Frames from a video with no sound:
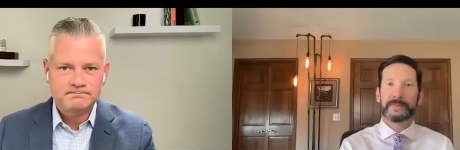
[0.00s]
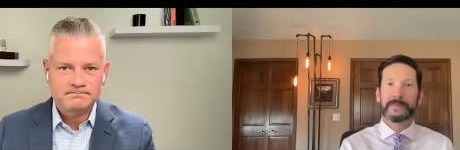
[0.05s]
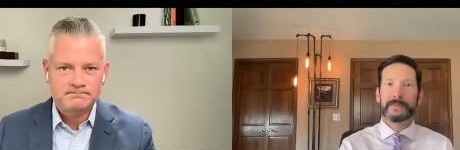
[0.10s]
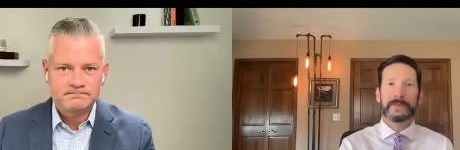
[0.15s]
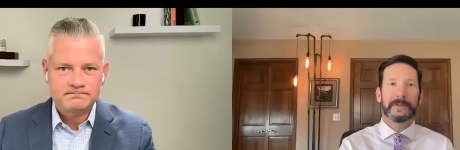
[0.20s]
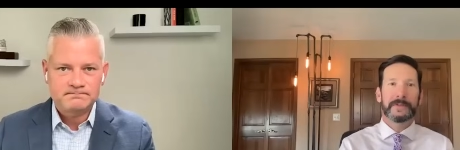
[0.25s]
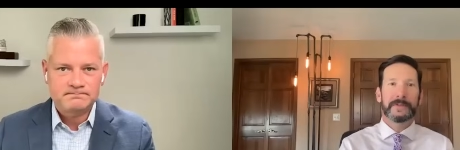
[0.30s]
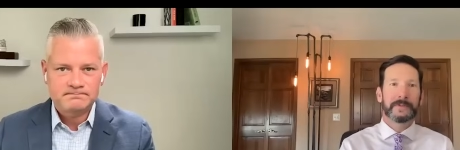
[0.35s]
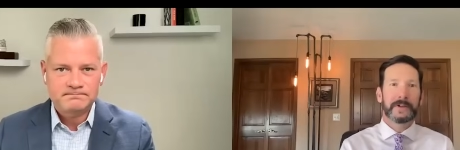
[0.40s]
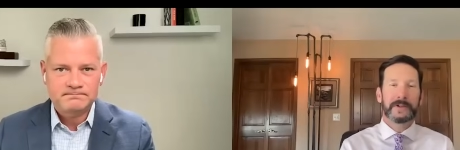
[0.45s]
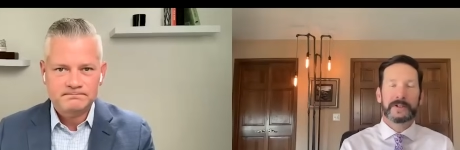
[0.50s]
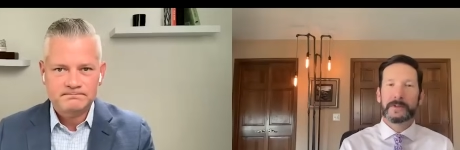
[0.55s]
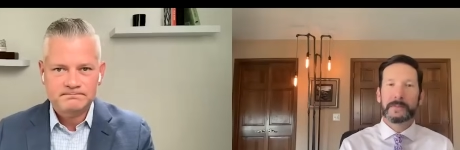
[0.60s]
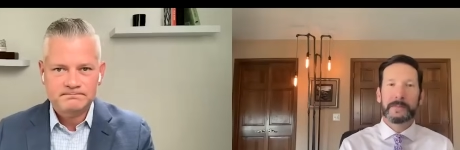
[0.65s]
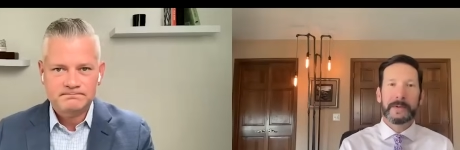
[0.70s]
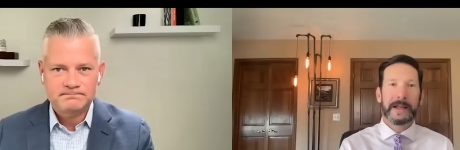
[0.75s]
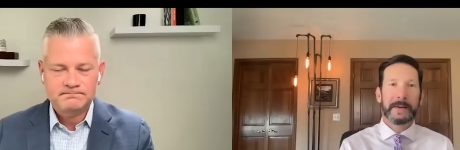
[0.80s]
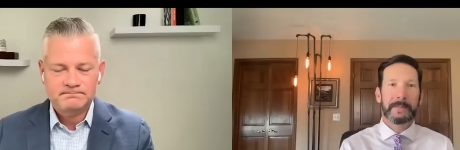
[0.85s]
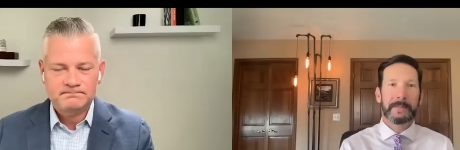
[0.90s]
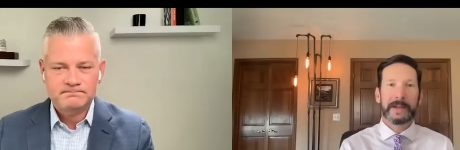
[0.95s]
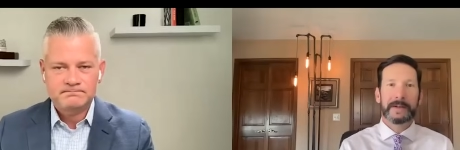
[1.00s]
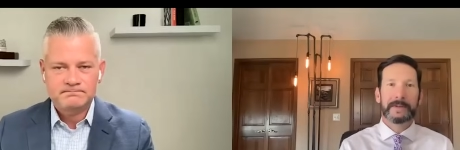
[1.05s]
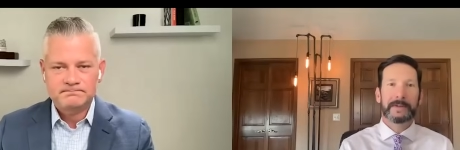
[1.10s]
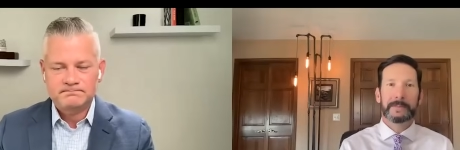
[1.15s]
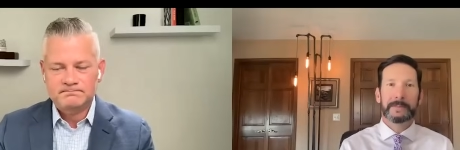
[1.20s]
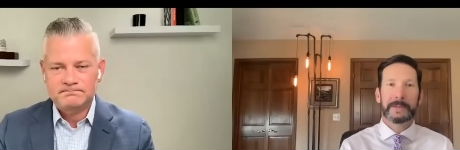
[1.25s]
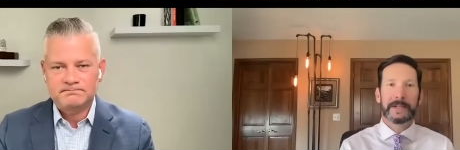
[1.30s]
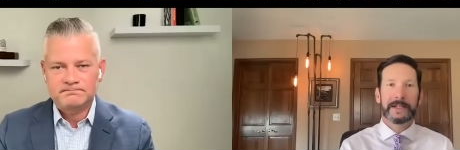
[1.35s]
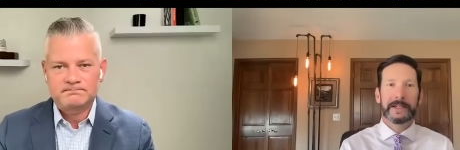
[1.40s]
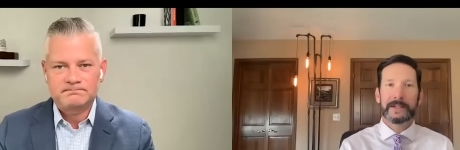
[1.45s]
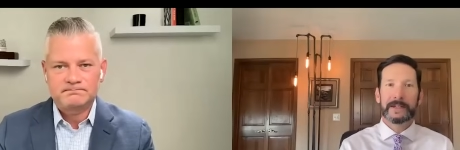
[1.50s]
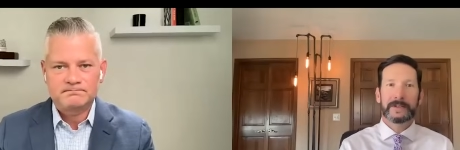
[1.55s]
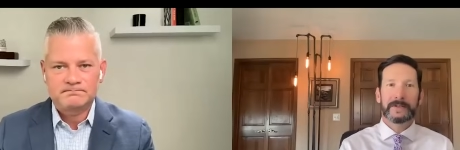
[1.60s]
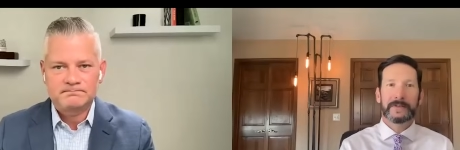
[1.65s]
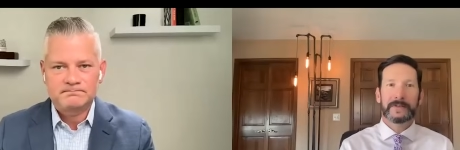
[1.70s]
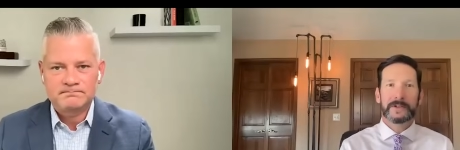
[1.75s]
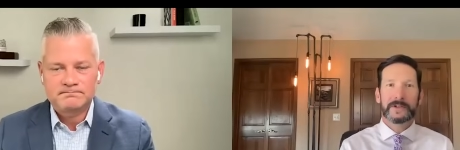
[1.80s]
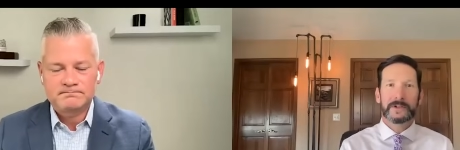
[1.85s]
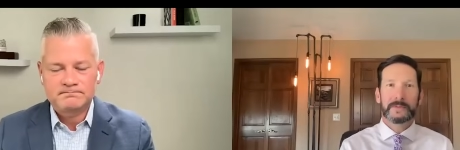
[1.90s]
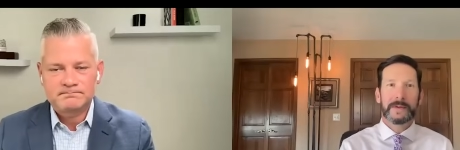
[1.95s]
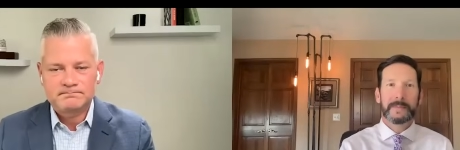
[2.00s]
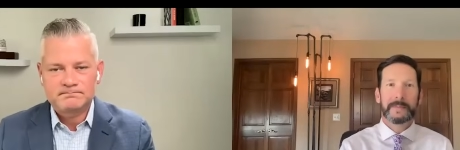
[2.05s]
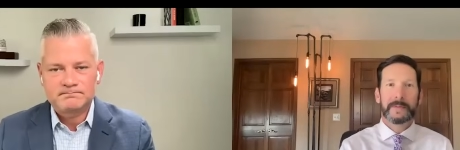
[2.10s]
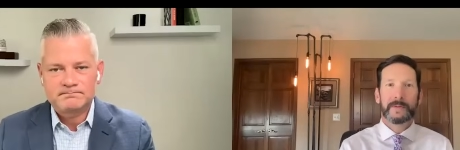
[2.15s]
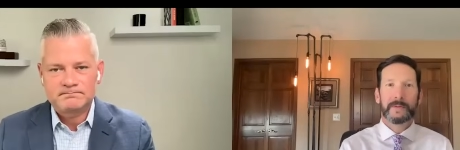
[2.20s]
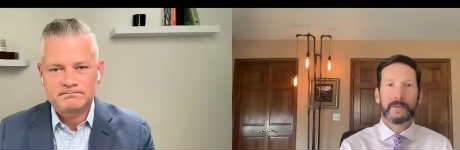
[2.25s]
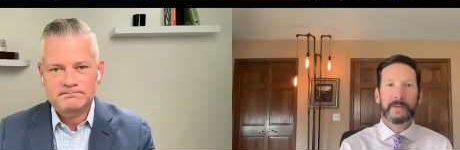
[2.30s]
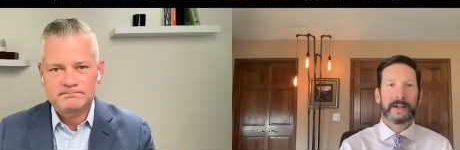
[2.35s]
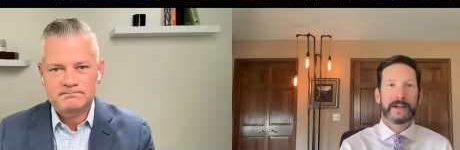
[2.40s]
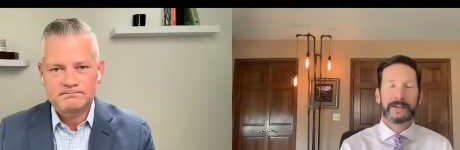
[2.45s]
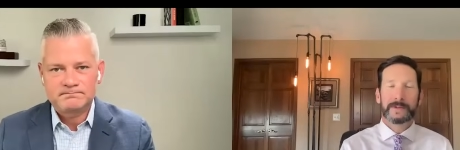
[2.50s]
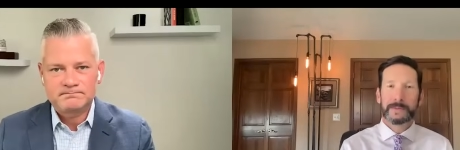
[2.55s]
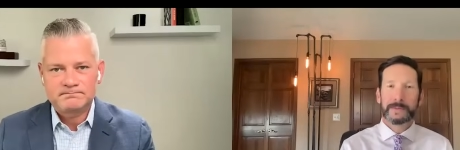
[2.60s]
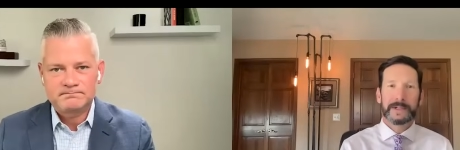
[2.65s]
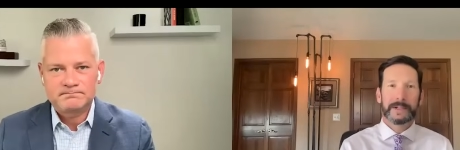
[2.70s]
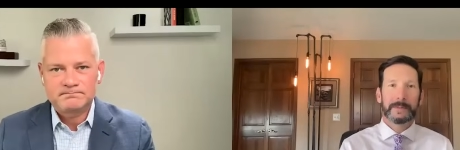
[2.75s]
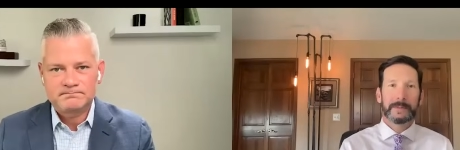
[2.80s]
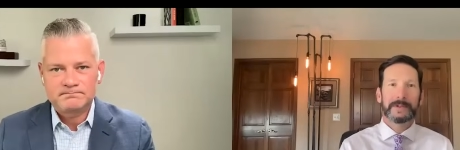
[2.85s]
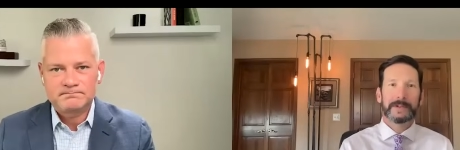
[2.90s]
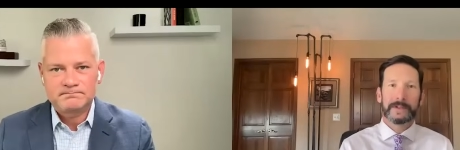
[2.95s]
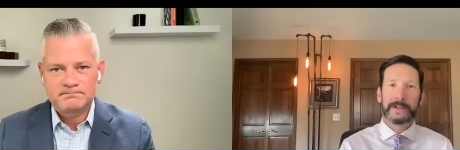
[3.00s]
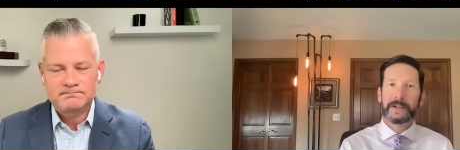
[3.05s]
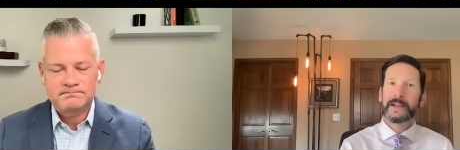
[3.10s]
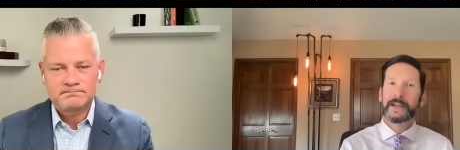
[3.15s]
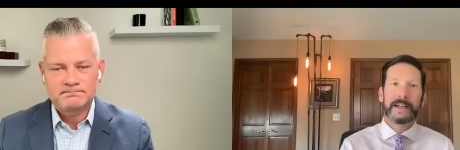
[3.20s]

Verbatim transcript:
Speaker 1: the First Amendment, the media's First Amendment right to be able to,